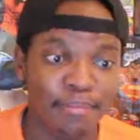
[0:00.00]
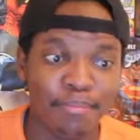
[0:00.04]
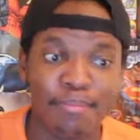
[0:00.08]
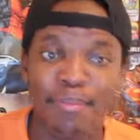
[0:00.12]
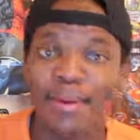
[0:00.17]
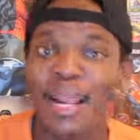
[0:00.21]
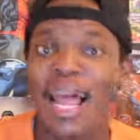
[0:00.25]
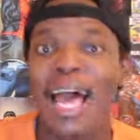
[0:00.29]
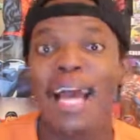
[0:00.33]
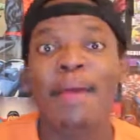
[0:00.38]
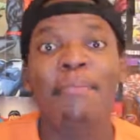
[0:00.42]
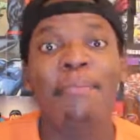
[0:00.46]

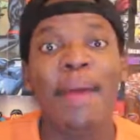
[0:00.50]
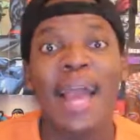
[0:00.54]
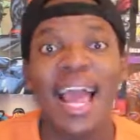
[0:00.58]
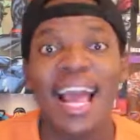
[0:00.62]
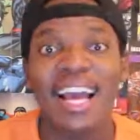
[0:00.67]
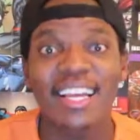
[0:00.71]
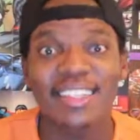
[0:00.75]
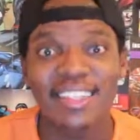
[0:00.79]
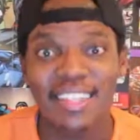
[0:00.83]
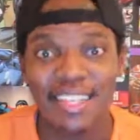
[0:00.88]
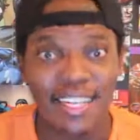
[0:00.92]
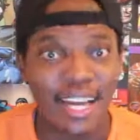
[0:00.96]
Black
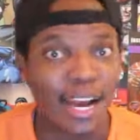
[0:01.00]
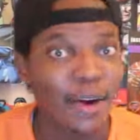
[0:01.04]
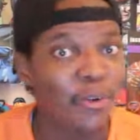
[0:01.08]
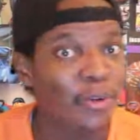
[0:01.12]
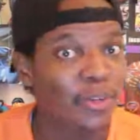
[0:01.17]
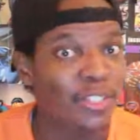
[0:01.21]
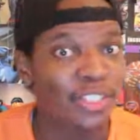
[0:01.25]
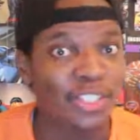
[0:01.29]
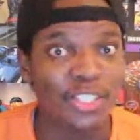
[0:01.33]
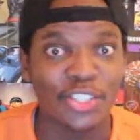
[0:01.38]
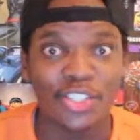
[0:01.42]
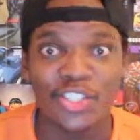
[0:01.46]
Panther, that
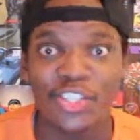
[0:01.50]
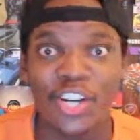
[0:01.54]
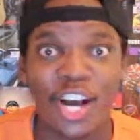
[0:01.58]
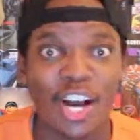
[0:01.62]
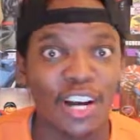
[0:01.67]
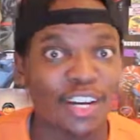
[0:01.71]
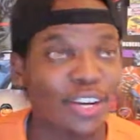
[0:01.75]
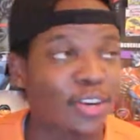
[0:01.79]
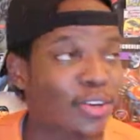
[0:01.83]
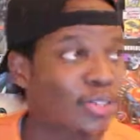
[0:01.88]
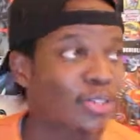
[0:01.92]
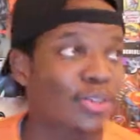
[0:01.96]
was a
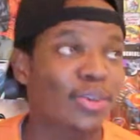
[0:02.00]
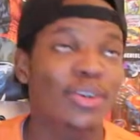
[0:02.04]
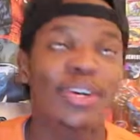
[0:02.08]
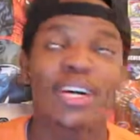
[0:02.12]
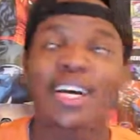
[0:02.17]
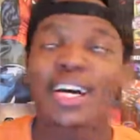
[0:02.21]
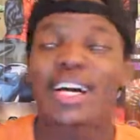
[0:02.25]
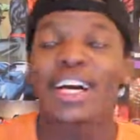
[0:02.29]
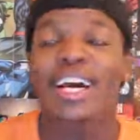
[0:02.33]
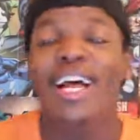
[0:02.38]
shock also.